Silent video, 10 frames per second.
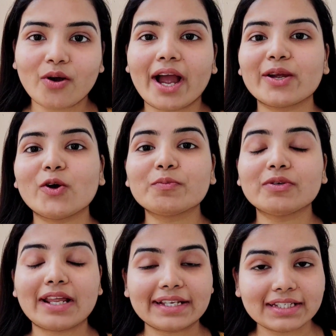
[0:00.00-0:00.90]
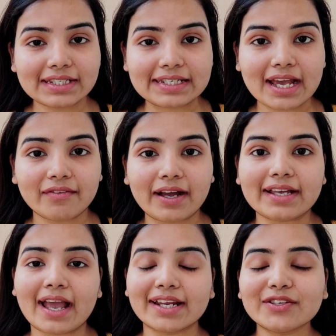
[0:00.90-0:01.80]
I hope you like this DIY,
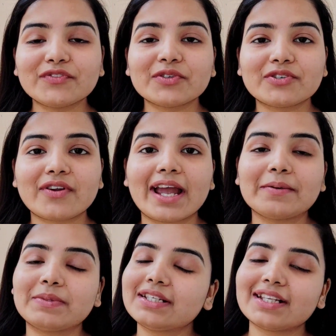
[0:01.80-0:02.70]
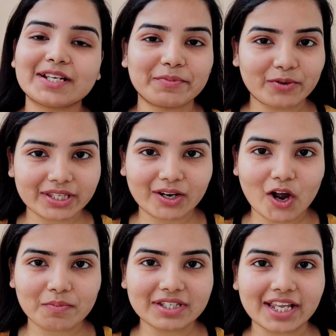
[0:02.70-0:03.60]
and if you try, please let me know in the
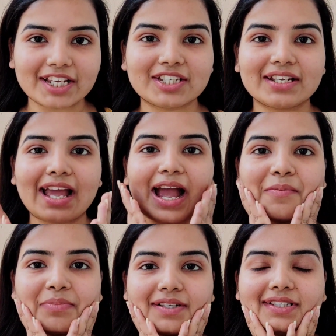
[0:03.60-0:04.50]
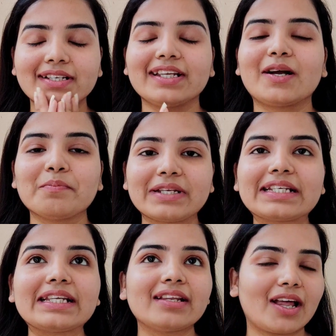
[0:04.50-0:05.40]
comment section. I'm personally
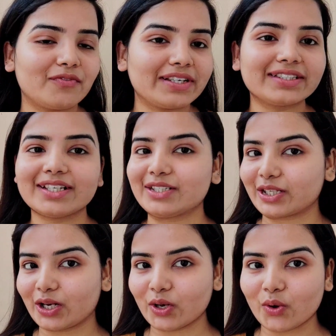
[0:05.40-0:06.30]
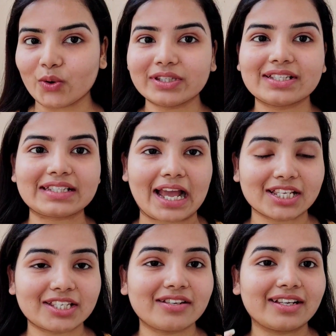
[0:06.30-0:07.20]
completely loving this glow, this
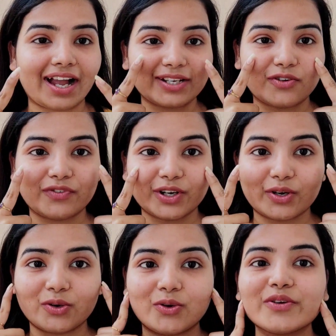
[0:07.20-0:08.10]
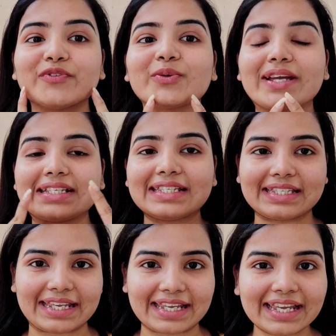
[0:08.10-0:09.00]
natural kind of a glow, if you can
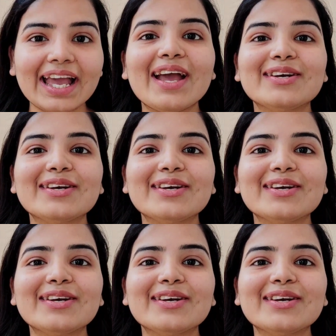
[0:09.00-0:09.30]
see.